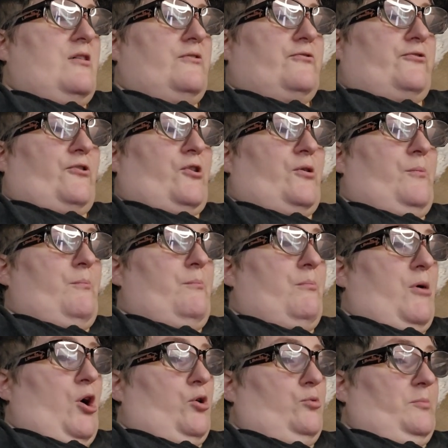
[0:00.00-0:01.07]
For a
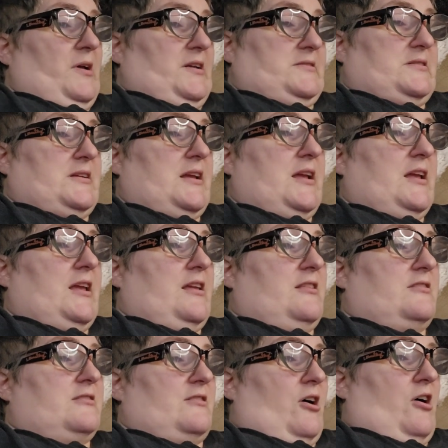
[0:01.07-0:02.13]
moment, he
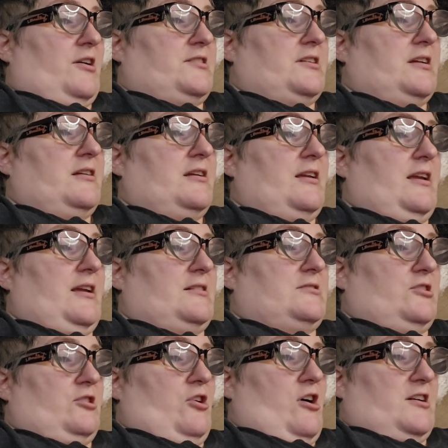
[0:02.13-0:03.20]
thought he had
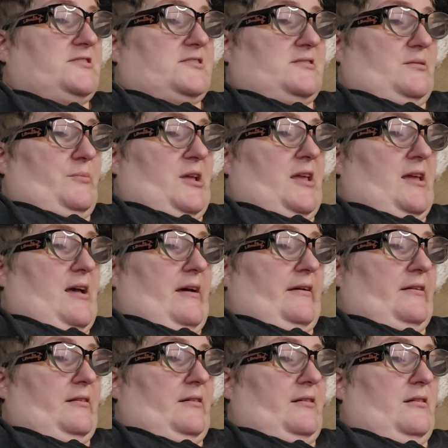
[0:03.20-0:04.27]
lost them
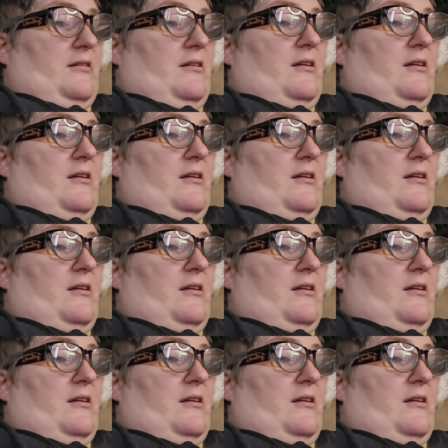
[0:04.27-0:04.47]
again.